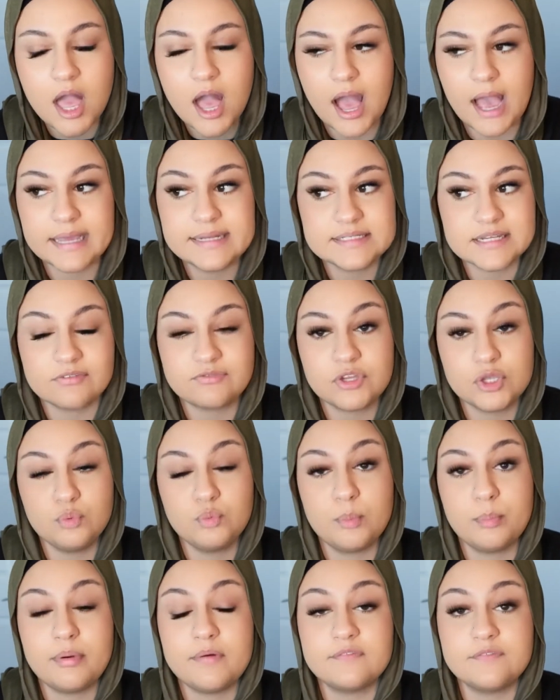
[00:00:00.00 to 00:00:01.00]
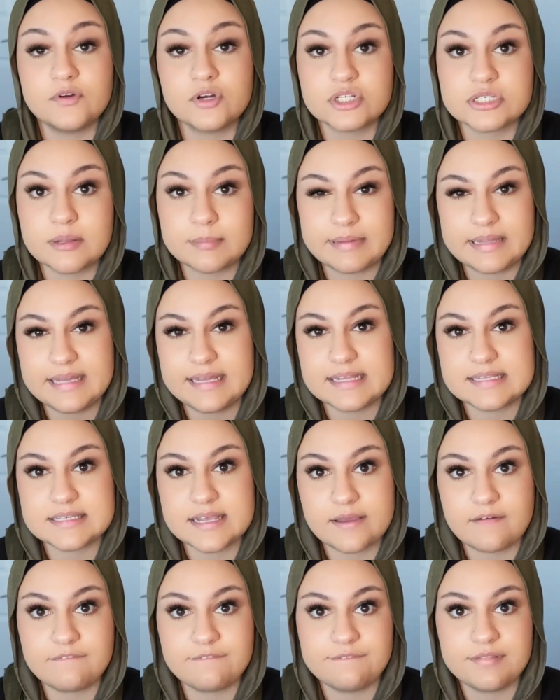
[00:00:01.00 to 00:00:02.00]
I definitely would prefer something that's
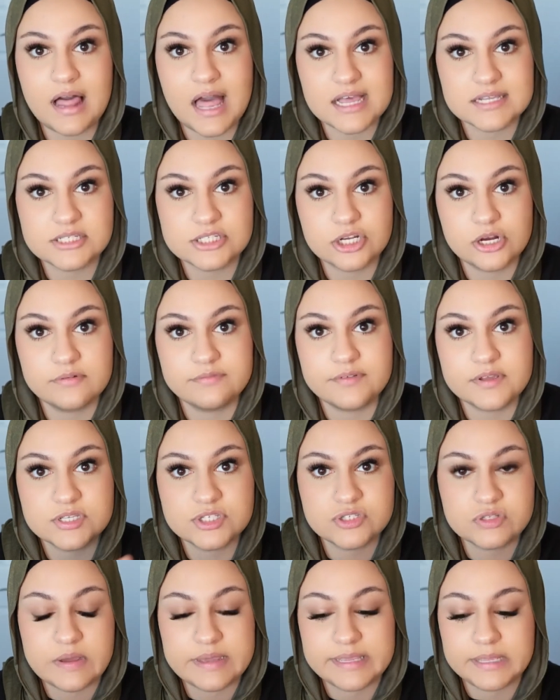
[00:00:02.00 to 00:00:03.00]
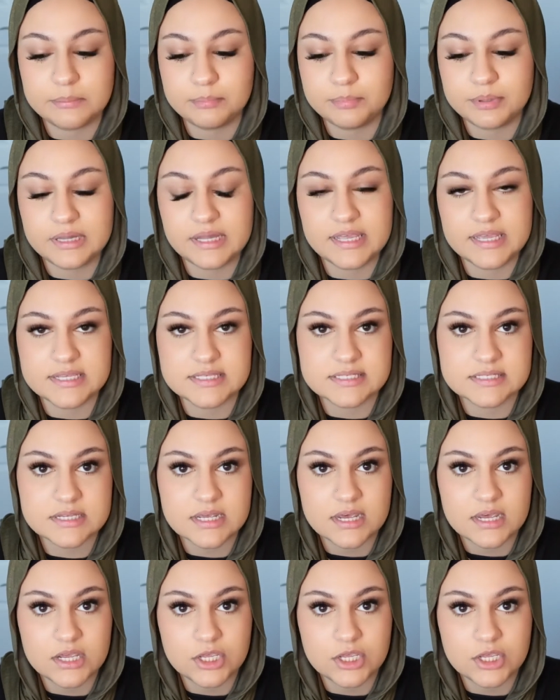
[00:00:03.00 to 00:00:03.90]
like a flat surface so I can place,